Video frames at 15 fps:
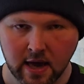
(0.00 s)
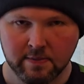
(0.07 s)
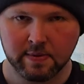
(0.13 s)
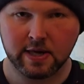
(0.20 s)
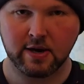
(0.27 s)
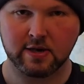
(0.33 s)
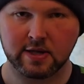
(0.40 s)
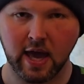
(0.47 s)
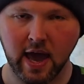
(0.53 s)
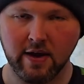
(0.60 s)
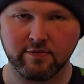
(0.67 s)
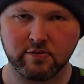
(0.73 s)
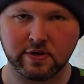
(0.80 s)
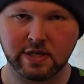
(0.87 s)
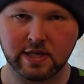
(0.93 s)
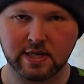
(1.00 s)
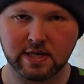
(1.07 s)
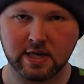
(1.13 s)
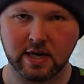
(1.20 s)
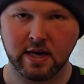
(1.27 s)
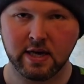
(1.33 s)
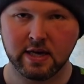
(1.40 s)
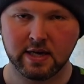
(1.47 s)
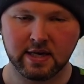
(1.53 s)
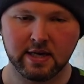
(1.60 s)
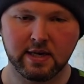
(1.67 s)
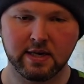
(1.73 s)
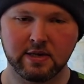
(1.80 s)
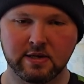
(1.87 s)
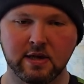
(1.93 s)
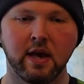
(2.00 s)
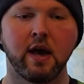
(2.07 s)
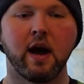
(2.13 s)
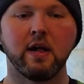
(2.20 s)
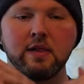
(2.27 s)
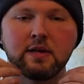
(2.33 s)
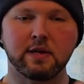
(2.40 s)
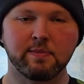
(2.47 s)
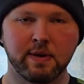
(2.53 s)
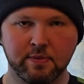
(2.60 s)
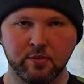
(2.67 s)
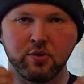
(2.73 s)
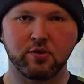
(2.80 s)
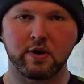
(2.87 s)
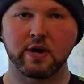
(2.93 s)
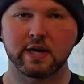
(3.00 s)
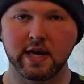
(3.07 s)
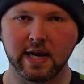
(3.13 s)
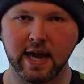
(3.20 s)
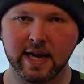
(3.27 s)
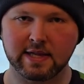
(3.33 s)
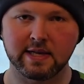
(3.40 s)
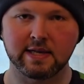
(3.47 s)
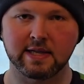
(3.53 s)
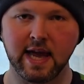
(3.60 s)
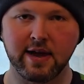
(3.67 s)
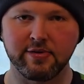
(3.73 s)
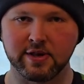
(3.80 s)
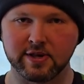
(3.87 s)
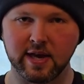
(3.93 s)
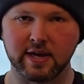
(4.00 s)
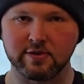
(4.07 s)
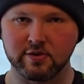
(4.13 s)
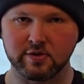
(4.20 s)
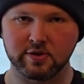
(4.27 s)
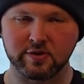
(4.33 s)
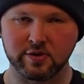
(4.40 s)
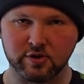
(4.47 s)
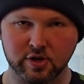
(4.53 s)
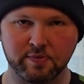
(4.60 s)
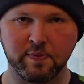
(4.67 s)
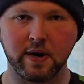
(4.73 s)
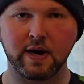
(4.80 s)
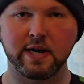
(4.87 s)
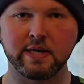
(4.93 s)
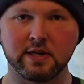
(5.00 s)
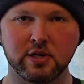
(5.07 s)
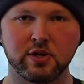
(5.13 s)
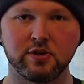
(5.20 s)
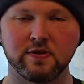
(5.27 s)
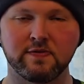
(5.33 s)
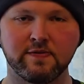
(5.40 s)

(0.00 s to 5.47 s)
because everything is a little bit more connected down the center. So your spine should